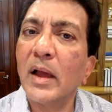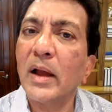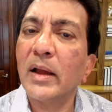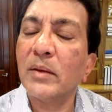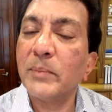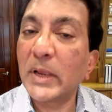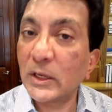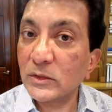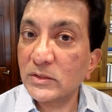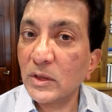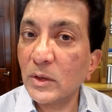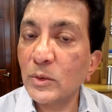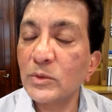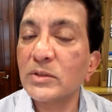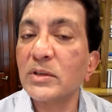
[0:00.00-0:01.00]
Because
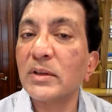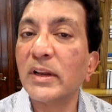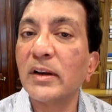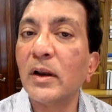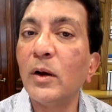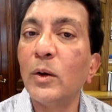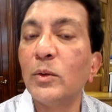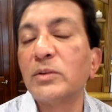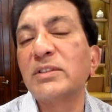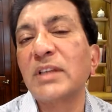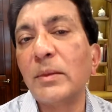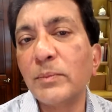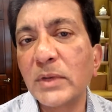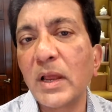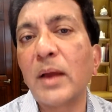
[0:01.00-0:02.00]
those little holes
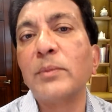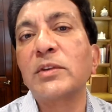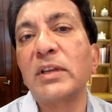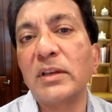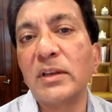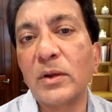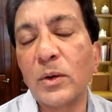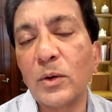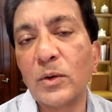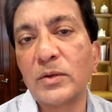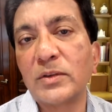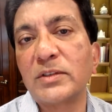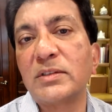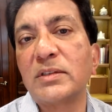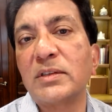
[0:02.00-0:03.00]
sometimes can
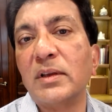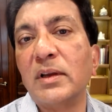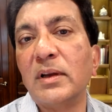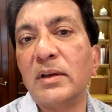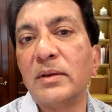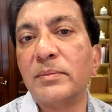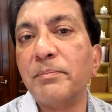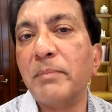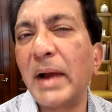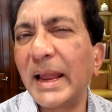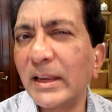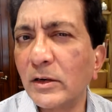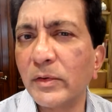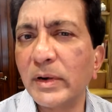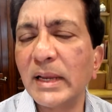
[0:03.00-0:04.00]
cause
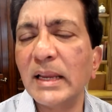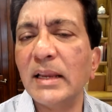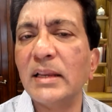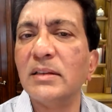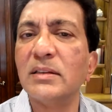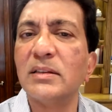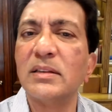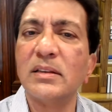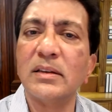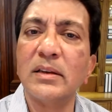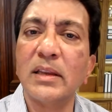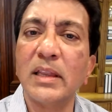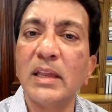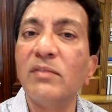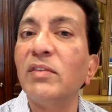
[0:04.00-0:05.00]
migraines and
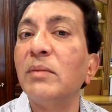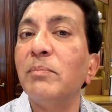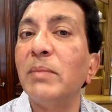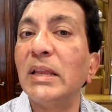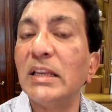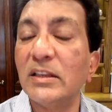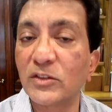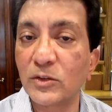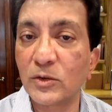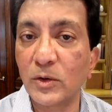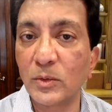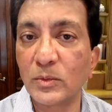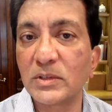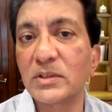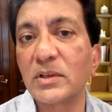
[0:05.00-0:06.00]
even mini
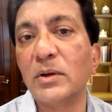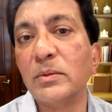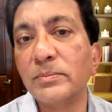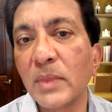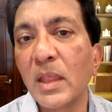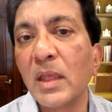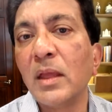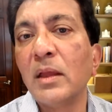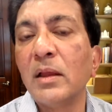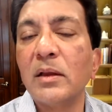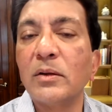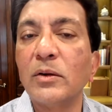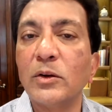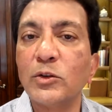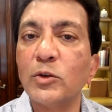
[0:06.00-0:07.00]
strokes. So
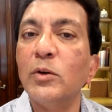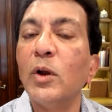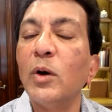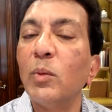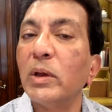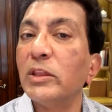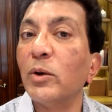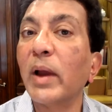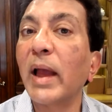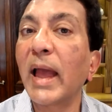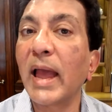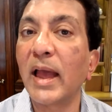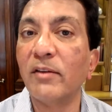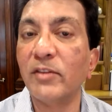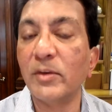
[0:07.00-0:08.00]
good to know whether you
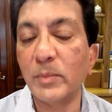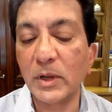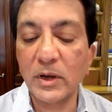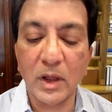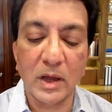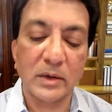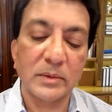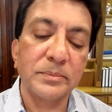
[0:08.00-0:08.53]
have them or not.